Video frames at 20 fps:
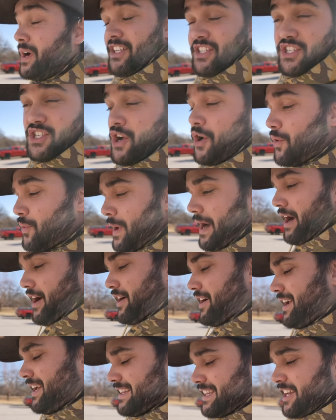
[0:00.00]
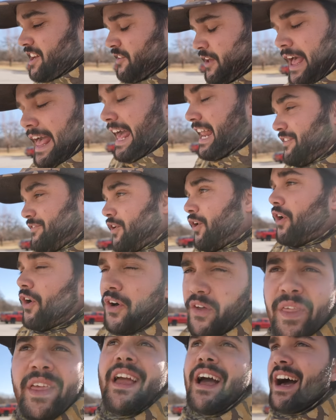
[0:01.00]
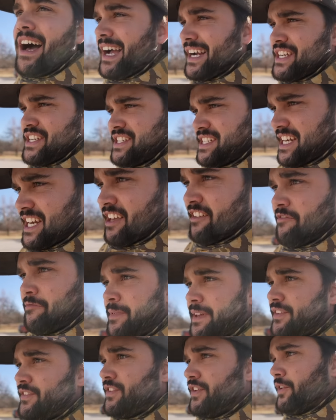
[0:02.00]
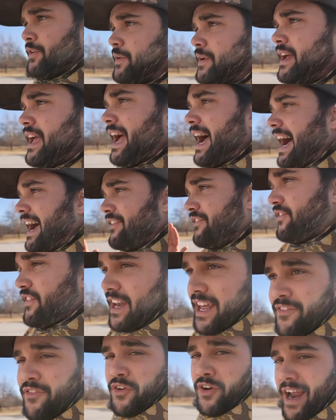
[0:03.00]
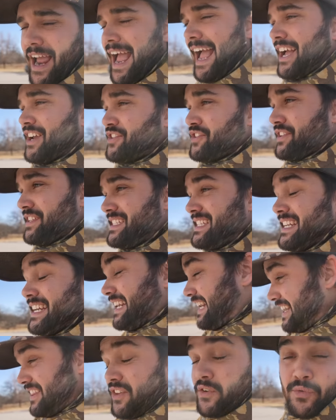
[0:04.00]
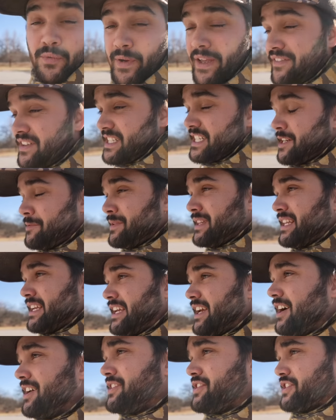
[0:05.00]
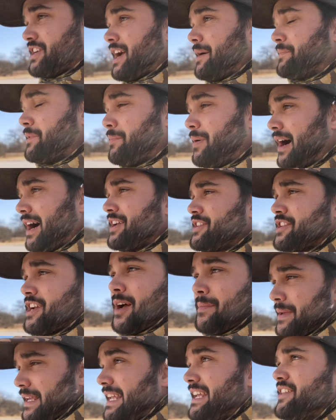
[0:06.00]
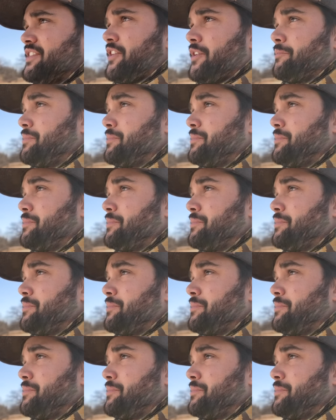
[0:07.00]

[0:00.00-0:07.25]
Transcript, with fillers: Uh, so rare that out of all the auctions that I've been to, I've never actually seen it. And we haven't seen them in the gun shop, the pawn shop either.